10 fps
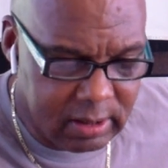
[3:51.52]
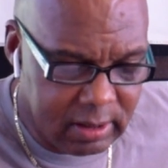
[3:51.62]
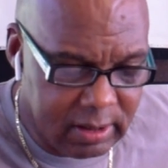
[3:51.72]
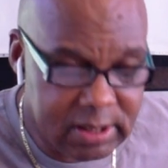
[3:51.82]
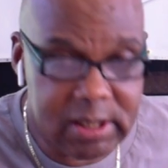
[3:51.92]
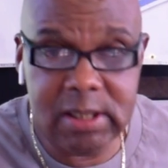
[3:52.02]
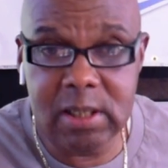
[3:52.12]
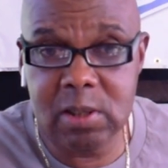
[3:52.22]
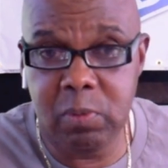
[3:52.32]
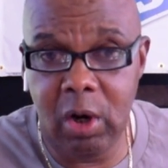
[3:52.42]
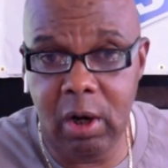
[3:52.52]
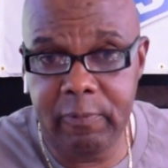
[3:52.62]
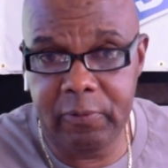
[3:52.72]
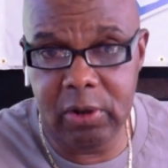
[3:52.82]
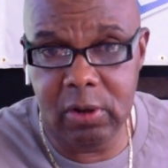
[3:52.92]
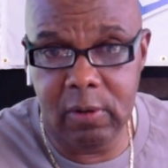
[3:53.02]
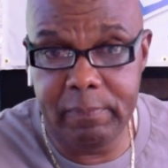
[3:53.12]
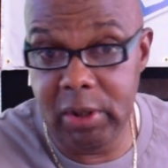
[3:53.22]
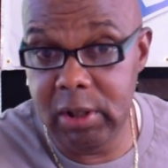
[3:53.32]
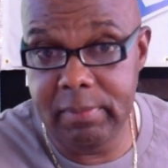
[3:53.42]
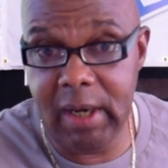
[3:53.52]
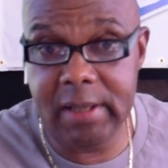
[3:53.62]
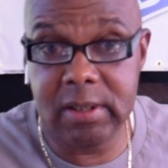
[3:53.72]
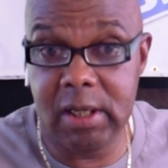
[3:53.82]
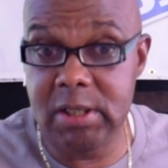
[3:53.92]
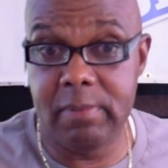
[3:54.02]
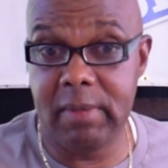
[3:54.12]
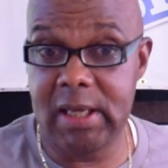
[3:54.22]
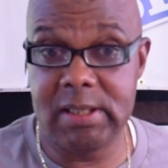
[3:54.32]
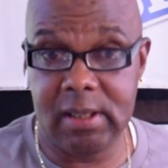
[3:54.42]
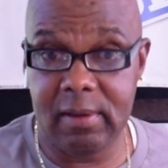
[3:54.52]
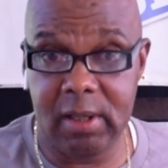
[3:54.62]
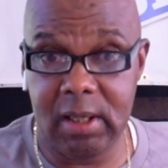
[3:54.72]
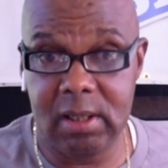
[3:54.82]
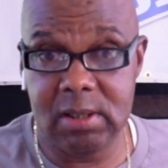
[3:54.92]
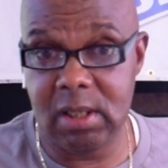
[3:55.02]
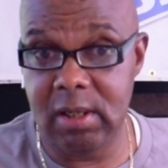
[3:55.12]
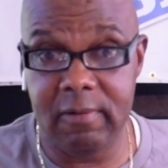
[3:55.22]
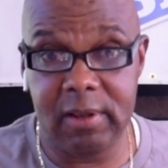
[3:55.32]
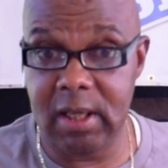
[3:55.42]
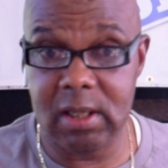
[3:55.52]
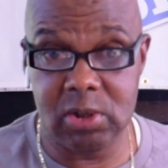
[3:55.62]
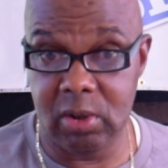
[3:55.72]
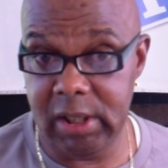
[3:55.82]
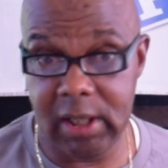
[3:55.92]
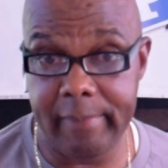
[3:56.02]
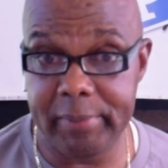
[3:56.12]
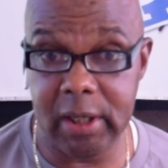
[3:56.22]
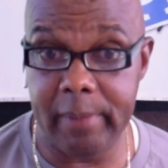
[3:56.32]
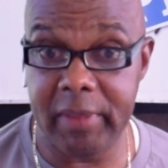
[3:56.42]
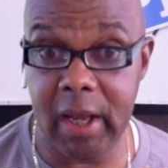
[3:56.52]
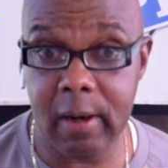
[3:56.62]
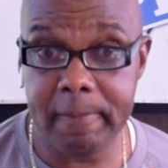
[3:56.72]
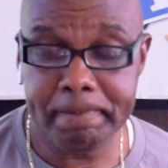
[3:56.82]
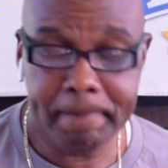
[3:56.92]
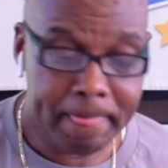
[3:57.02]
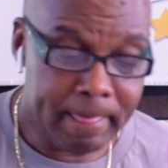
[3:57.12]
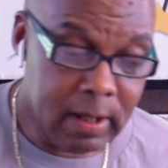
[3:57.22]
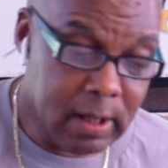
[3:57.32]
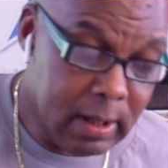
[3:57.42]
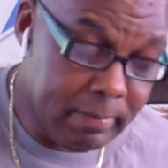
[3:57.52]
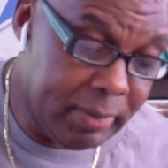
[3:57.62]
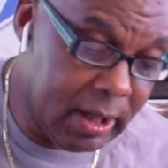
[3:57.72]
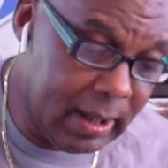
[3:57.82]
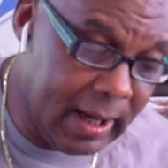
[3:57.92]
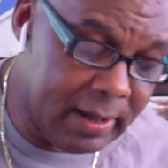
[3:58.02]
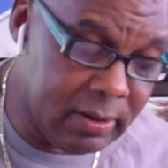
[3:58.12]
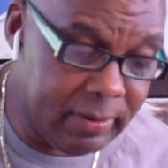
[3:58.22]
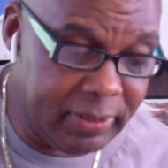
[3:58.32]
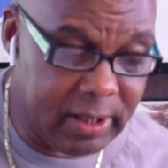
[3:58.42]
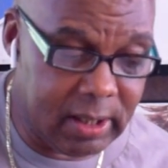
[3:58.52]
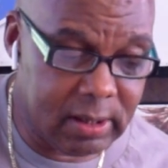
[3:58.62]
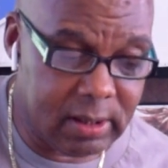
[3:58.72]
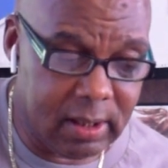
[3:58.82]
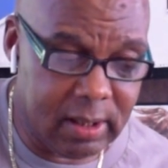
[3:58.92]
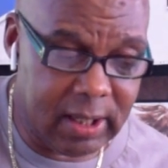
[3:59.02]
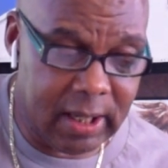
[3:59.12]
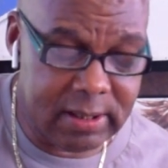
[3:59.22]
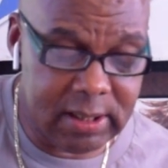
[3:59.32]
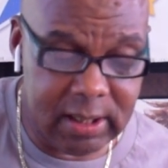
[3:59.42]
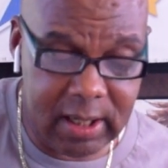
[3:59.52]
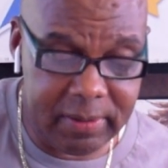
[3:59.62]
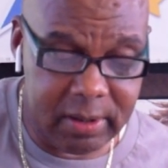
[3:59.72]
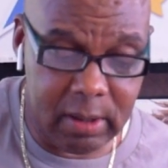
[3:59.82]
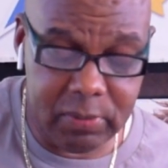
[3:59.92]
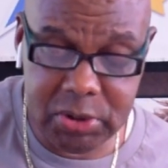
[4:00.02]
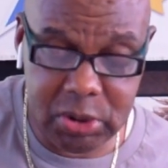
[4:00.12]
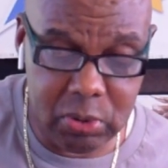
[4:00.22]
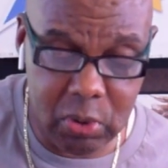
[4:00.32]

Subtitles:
This is a small field. Billy Mott does amazing things, and everything is on the up and up there. But I don't think Antoinette, the number two